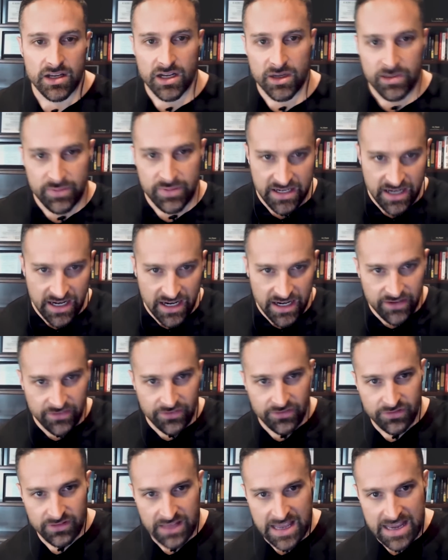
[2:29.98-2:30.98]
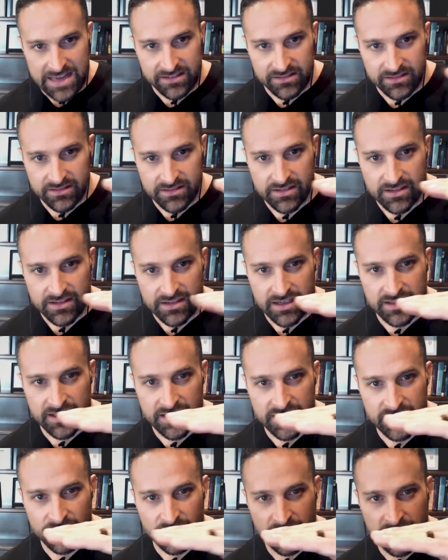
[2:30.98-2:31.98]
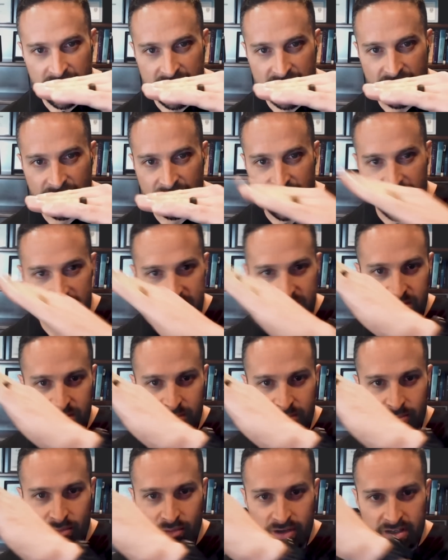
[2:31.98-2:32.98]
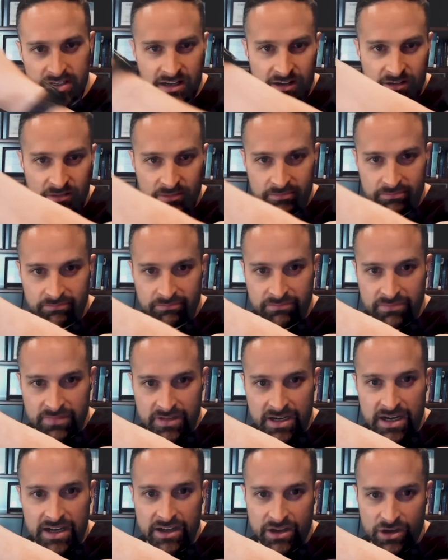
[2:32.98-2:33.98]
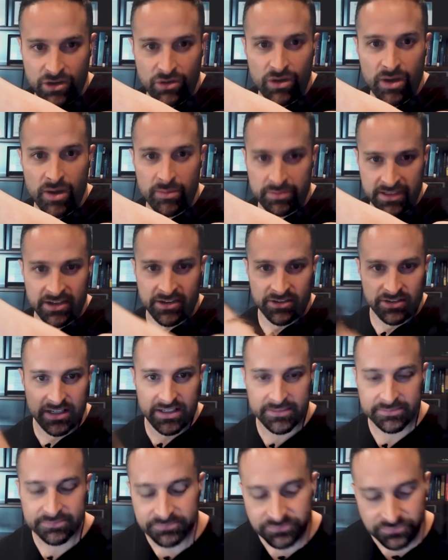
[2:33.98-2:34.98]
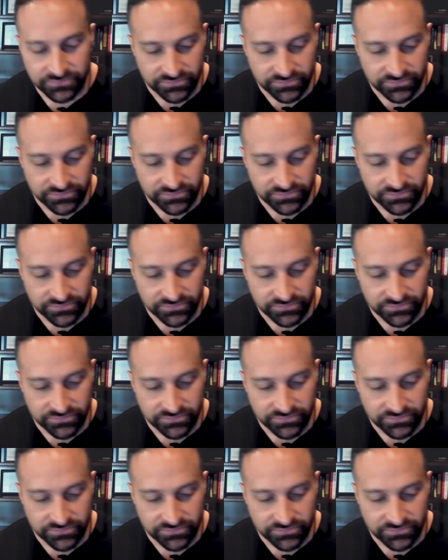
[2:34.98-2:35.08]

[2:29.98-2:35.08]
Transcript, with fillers: it'll be kind of flat and then you'll hit an inflection point and it'll kind of go up linearly.